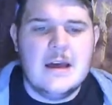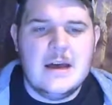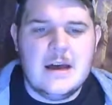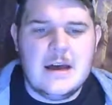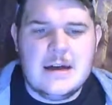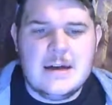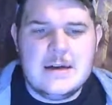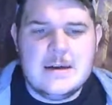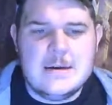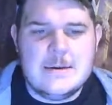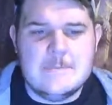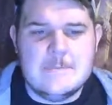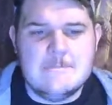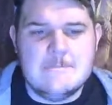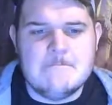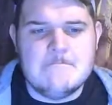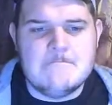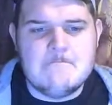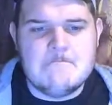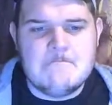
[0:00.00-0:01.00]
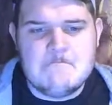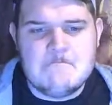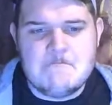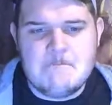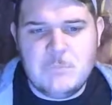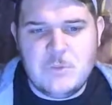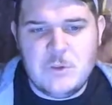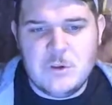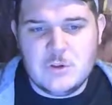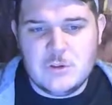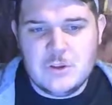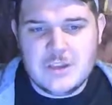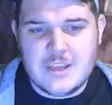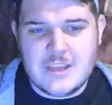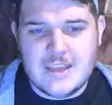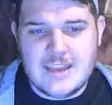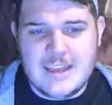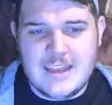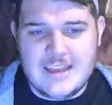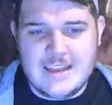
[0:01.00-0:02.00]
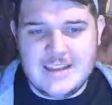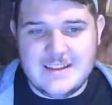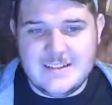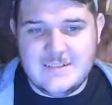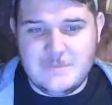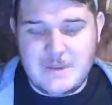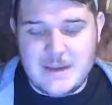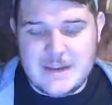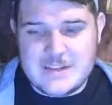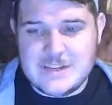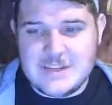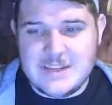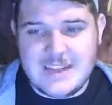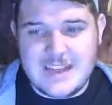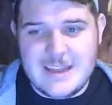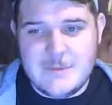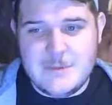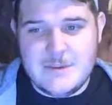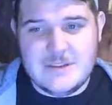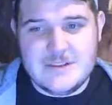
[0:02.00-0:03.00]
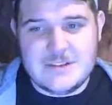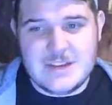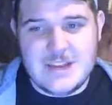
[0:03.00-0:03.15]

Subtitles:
you're looking at magic damage